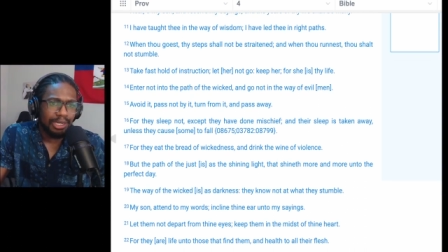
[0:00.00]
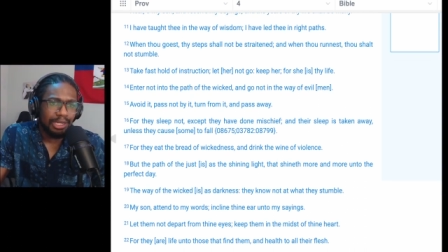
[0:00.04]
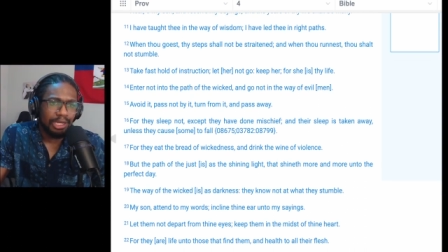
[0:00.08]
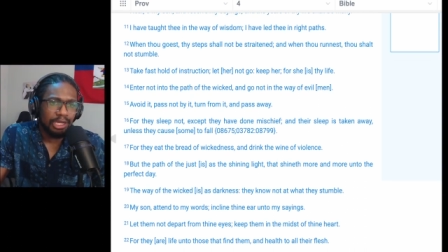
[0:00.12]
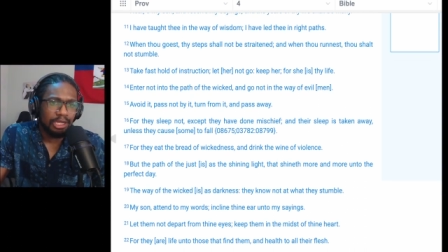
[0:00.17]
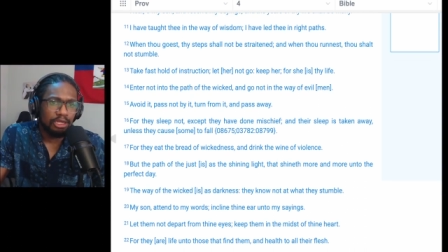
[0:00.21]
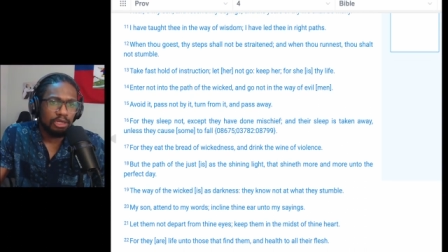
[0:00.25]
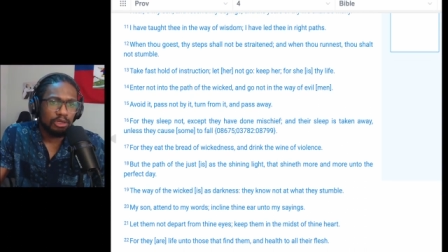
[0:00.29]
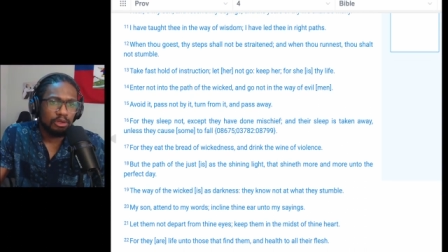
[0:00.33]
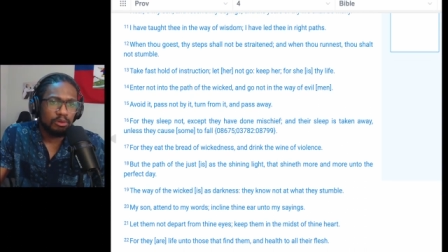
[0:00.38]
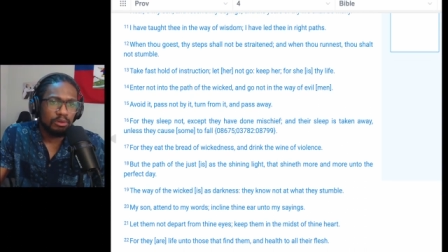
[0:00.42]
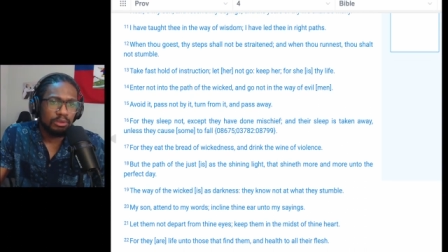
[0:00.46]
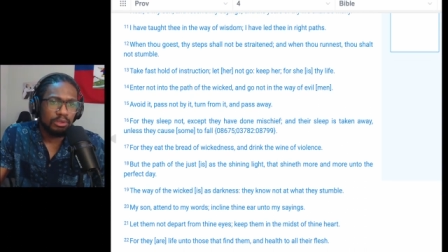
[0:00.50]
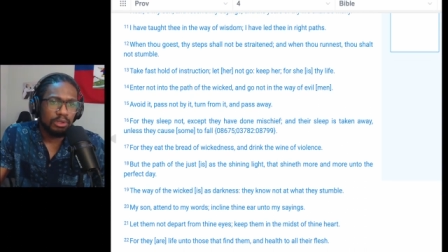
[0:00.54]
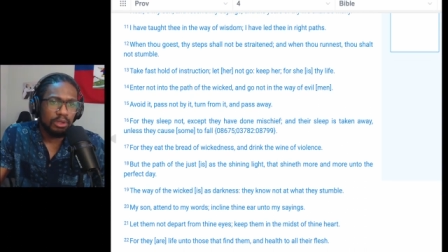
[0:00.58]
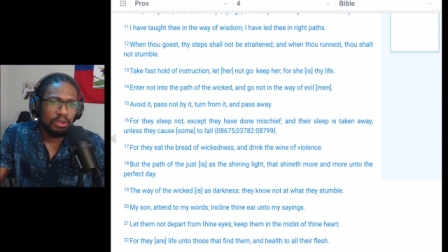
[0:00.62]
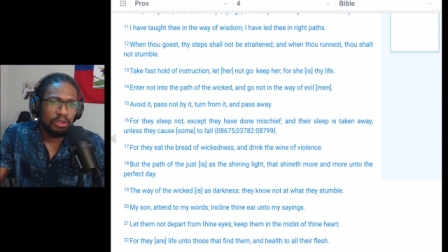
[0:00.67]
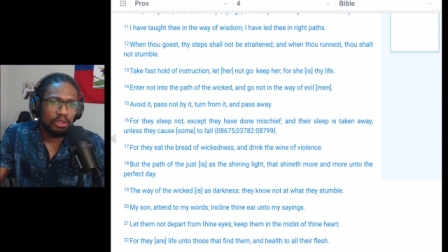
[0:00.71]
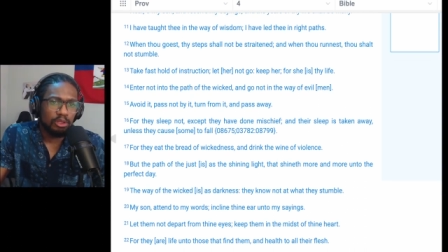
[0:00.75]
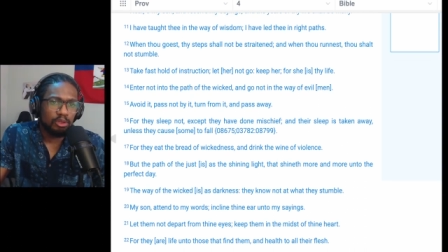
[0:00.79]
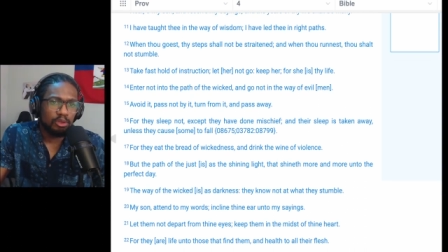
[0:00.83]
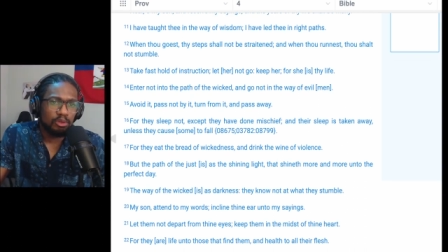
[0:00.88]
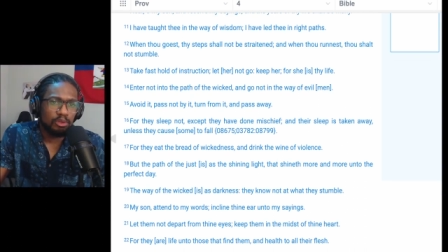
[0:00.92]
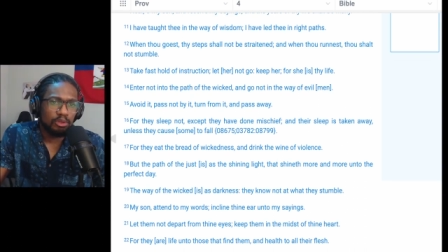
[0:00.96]
and go not
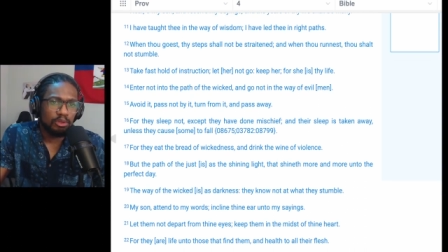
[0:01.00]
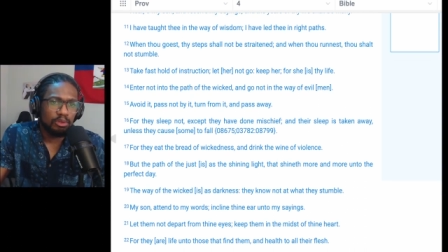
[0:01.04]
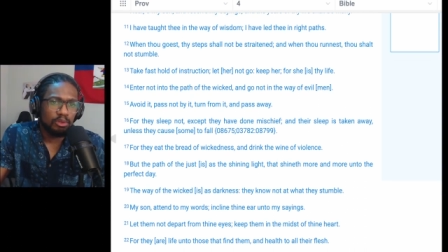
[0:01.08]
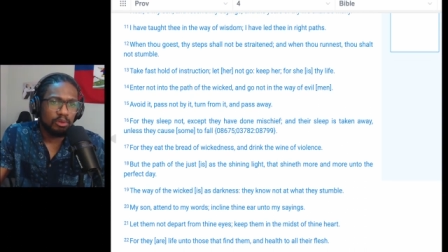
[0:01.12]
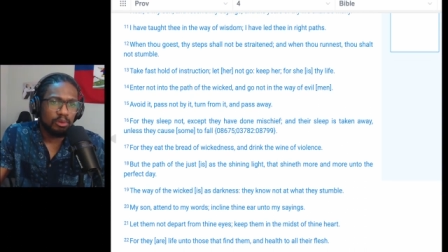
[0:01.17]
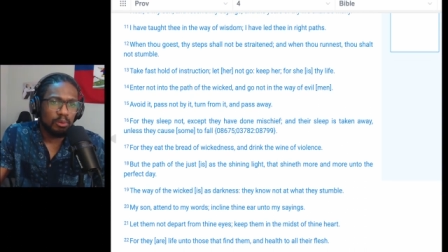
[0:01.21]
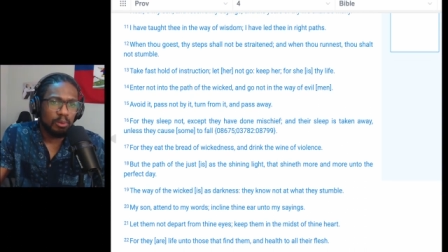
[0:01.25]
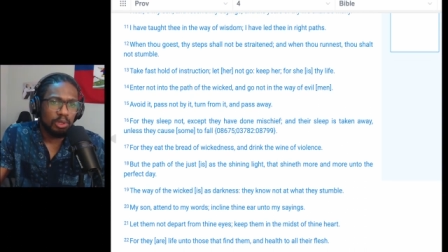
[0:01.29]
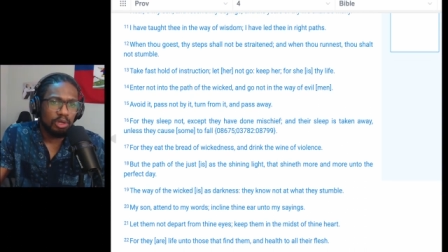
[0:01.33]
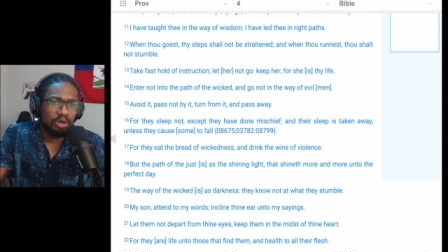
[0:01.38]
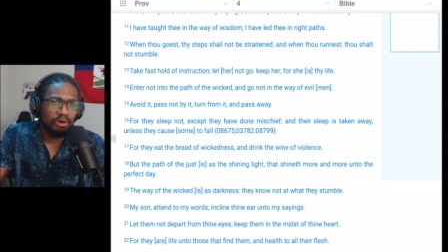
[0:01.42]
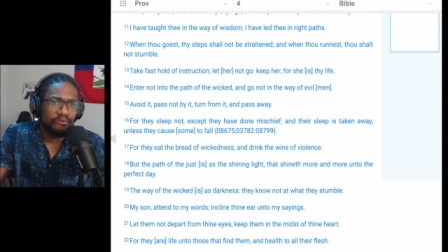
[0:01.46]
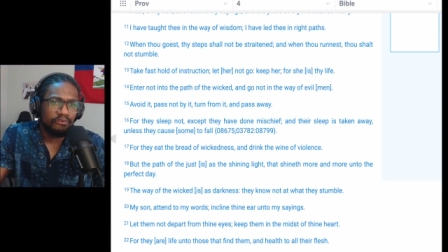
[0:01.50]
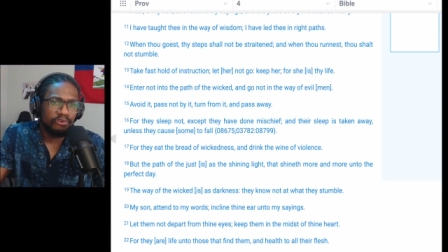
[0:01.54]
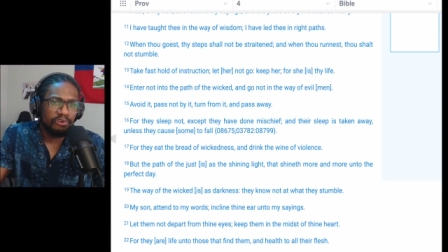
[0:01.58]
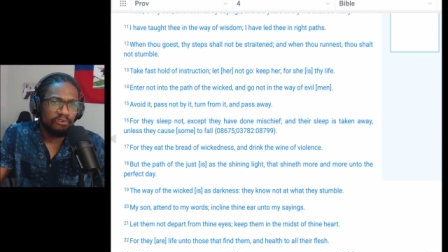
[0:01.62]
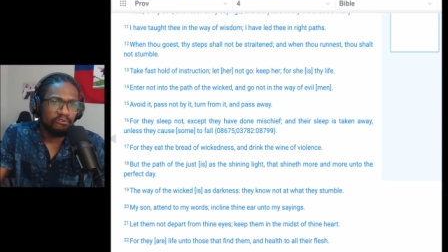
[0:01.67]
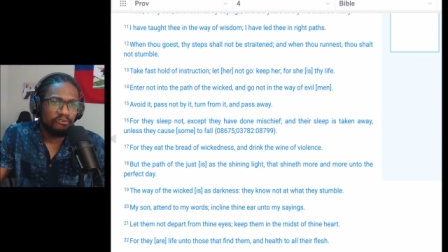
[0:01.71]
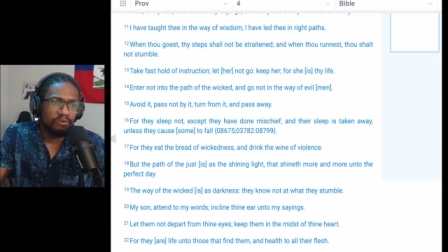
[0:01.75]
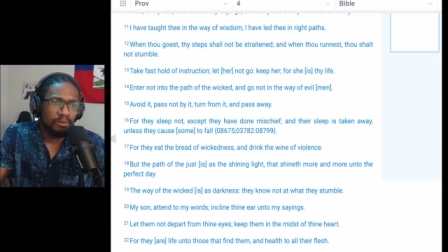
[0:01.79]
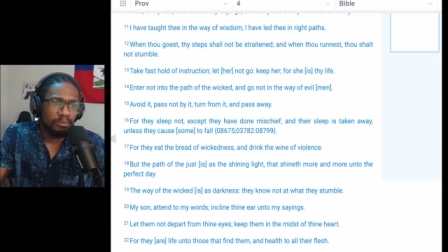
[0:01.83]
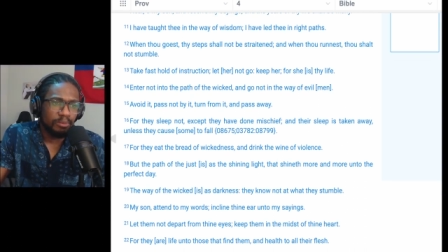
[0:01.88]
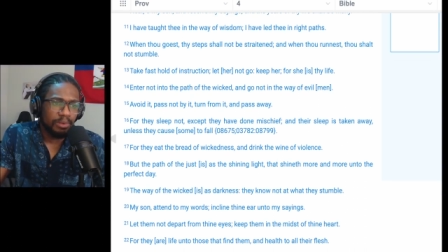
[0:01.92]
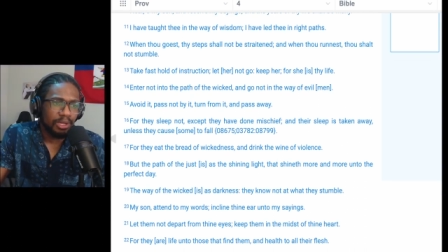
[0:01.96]
into the way of
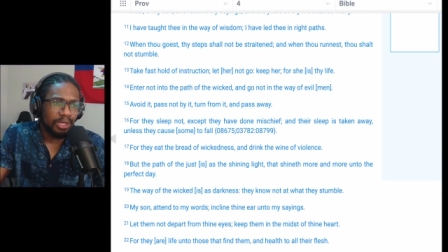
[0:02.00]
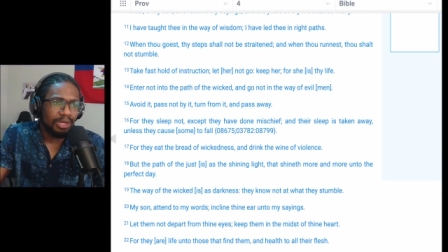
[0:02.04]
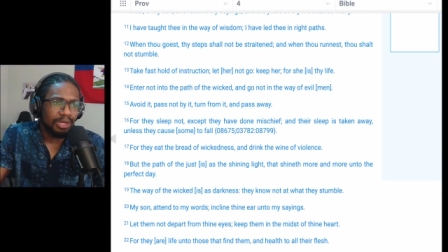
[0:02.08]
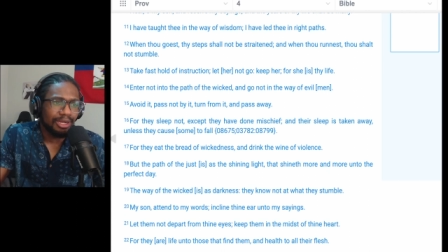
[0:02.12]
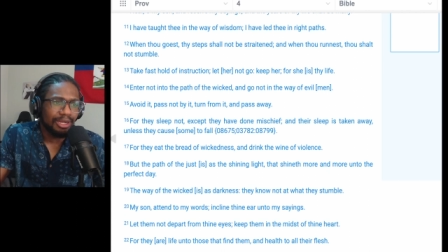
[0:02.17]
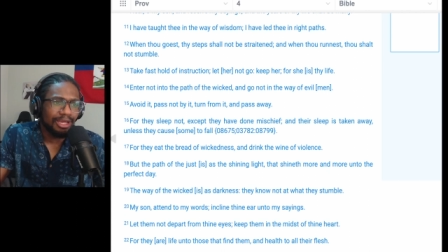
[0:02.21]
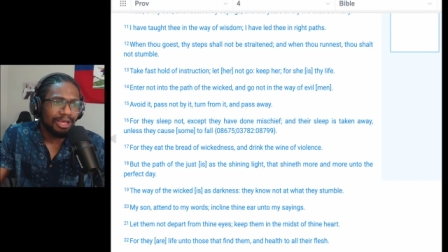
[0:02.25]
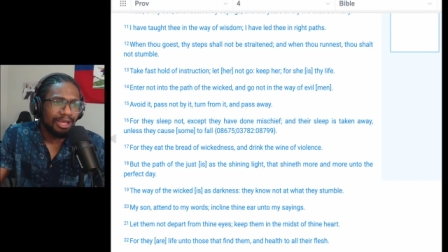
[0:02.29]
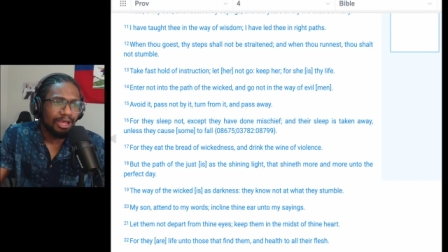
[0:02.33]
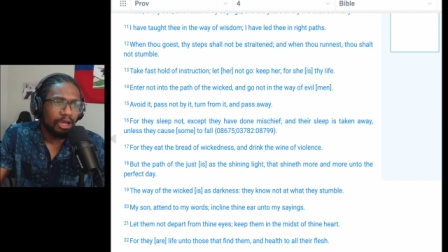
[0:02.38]
evil men.